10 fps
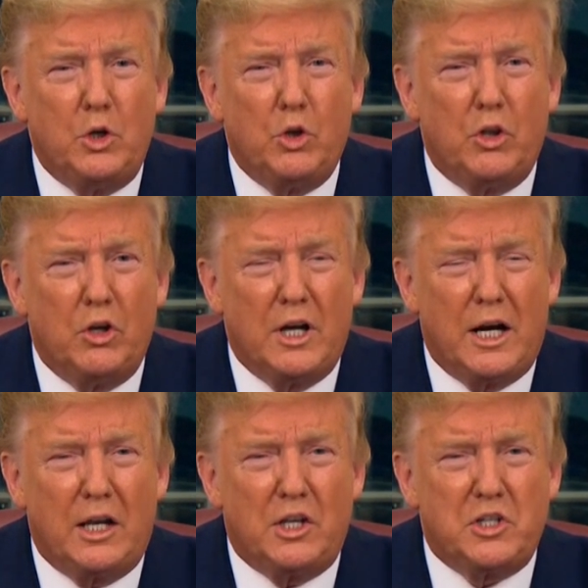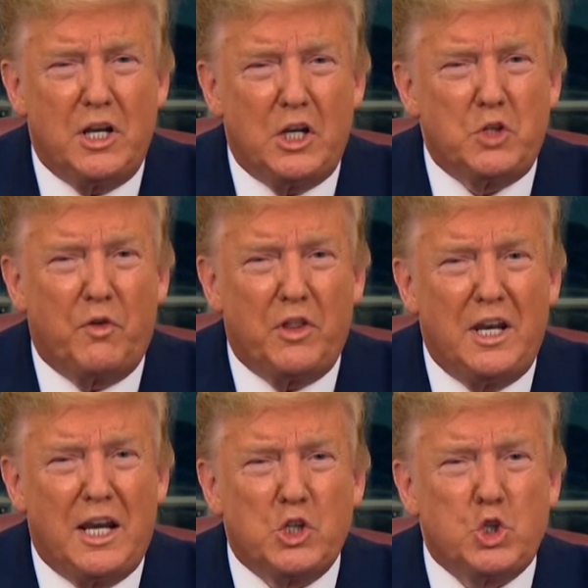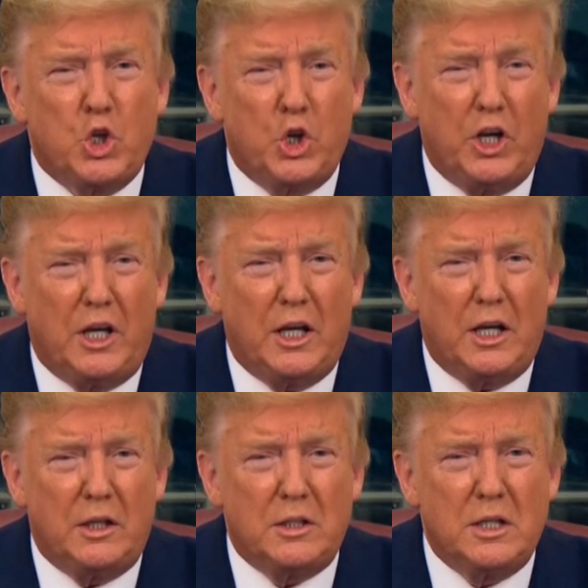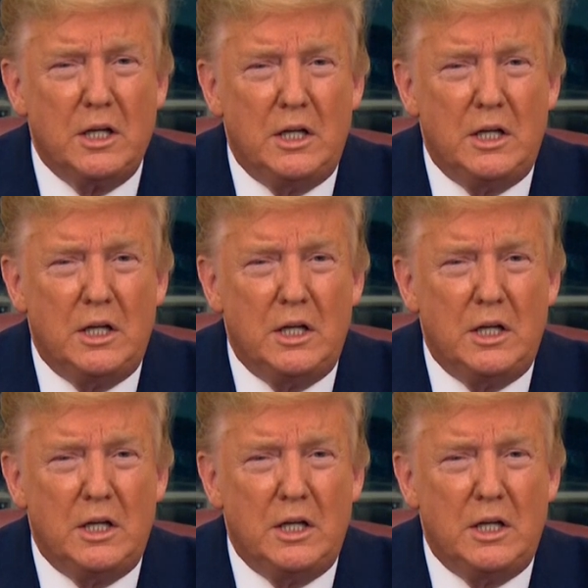to the United States for the next 30 days.